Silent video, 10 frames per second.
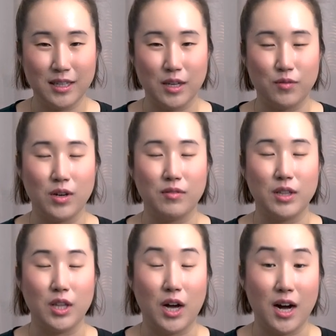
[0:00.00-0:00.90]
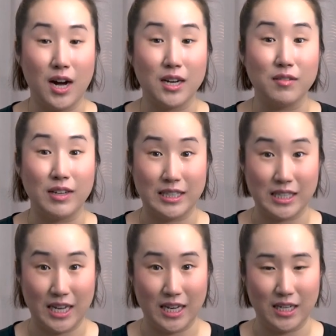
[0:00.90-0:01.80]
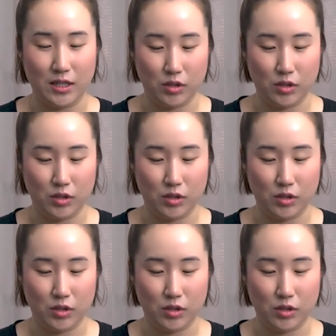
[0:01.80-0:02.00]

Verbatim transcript: if you have a lot of anxiety